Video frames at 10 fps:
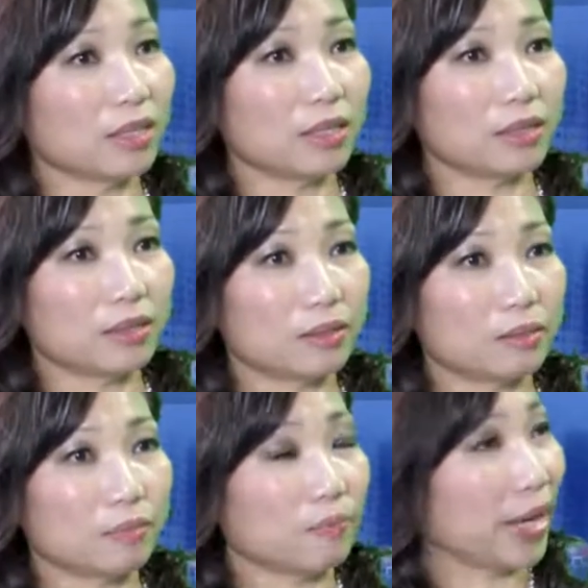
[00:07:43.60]

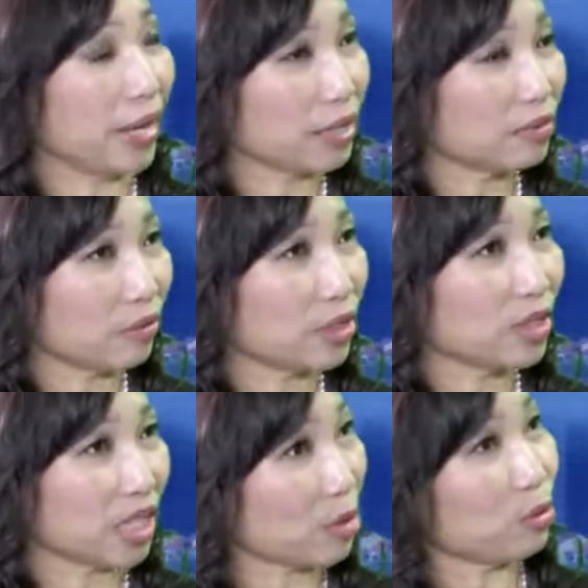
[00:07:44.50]
uh, banks, very
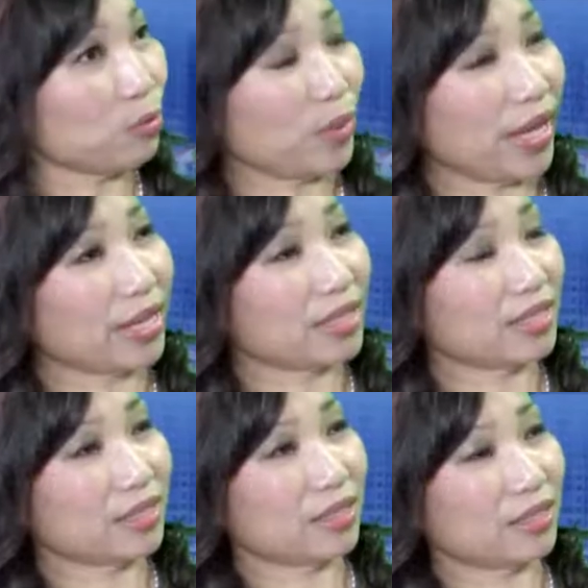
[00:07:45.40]
stable
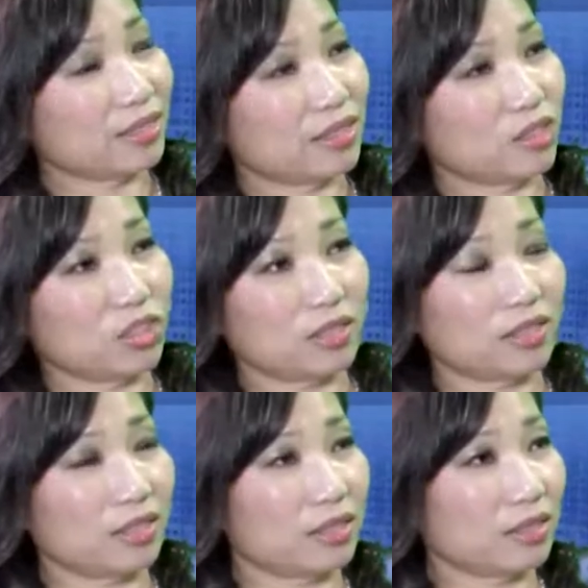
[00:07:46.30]
banks uh, such
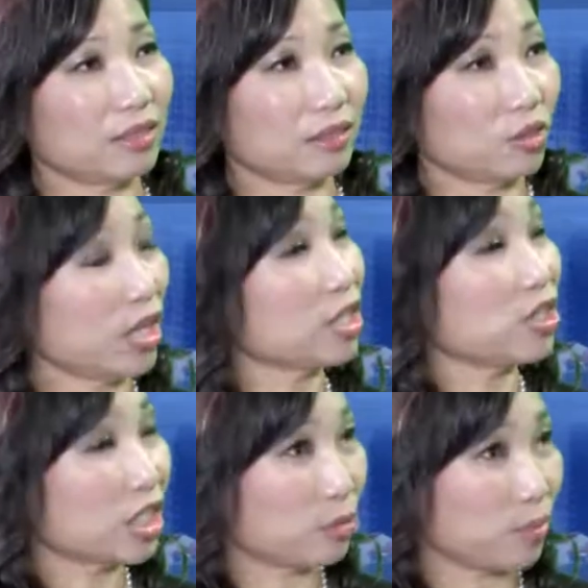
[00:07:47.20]
as uh,
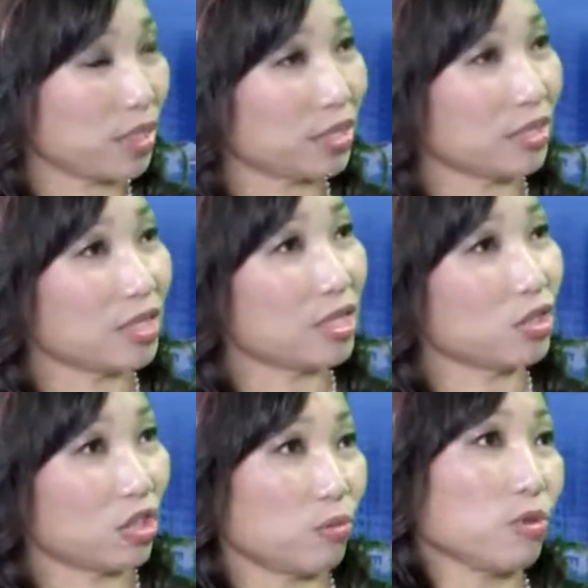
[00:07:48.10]

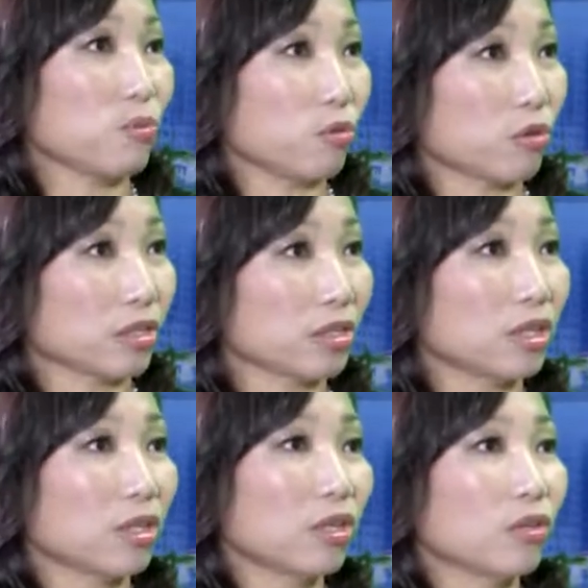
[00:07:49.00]
HSBC, JP Morgan.
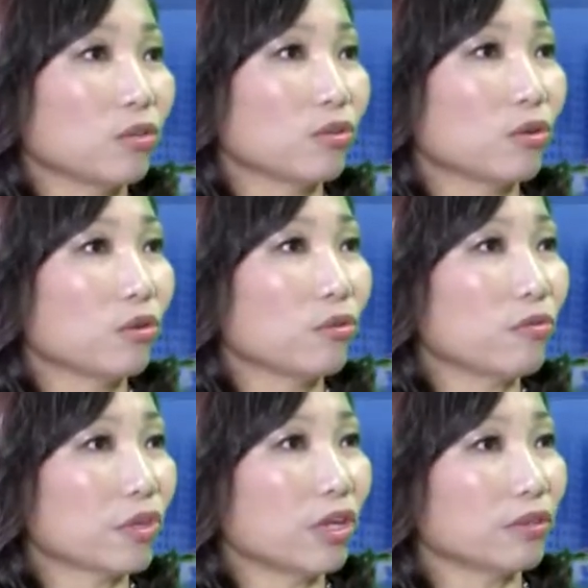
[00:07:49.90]
So
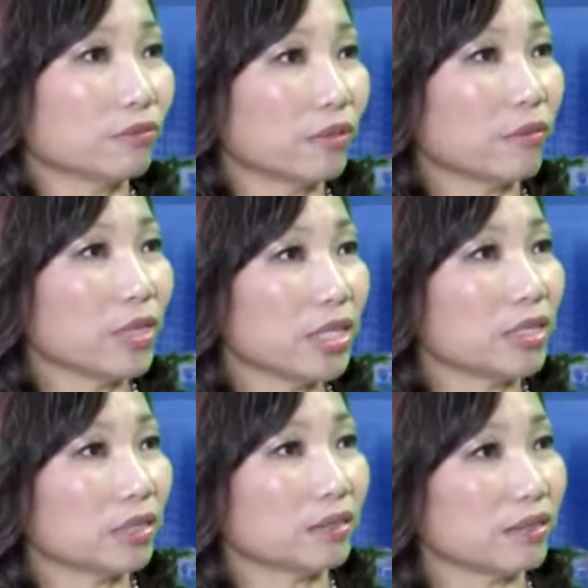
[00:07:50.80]
we've got
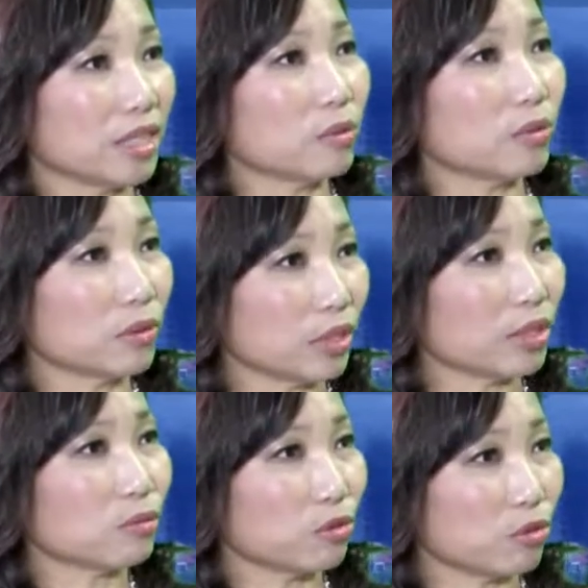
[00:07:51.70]
very uh, stable
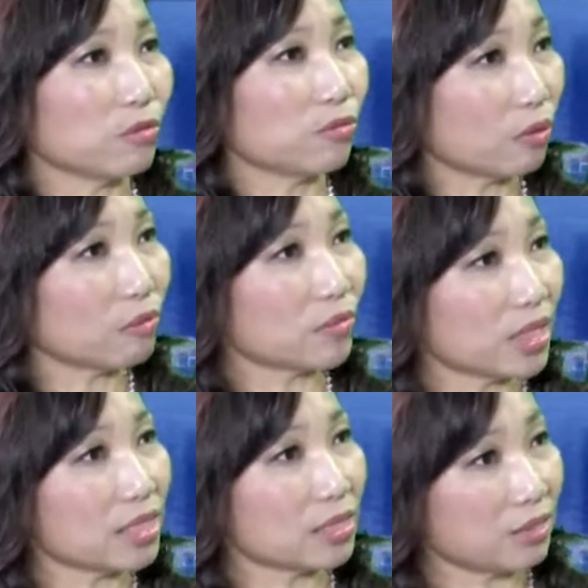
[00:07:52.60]
income stream from
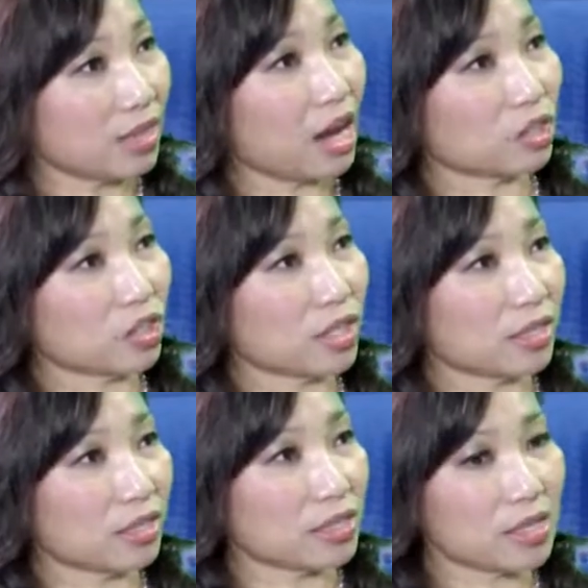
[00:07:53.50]
these large
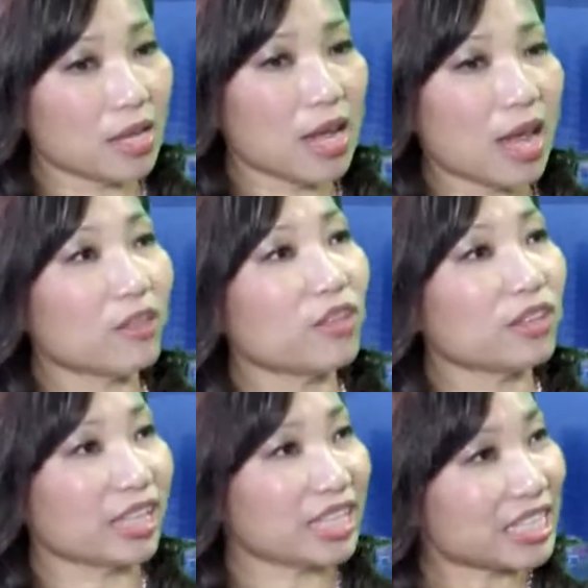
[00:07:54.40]
tenants. And
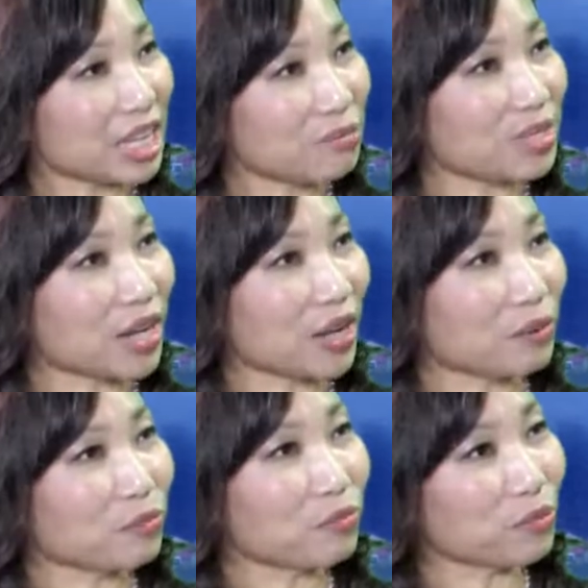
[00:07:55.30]
then at the same
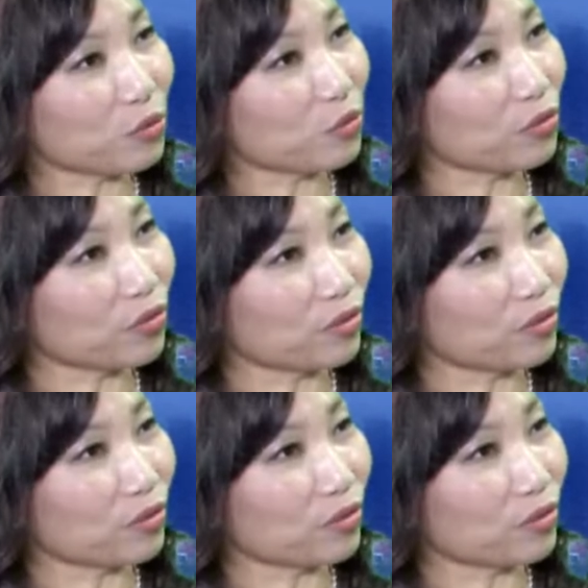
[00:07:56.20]
time, for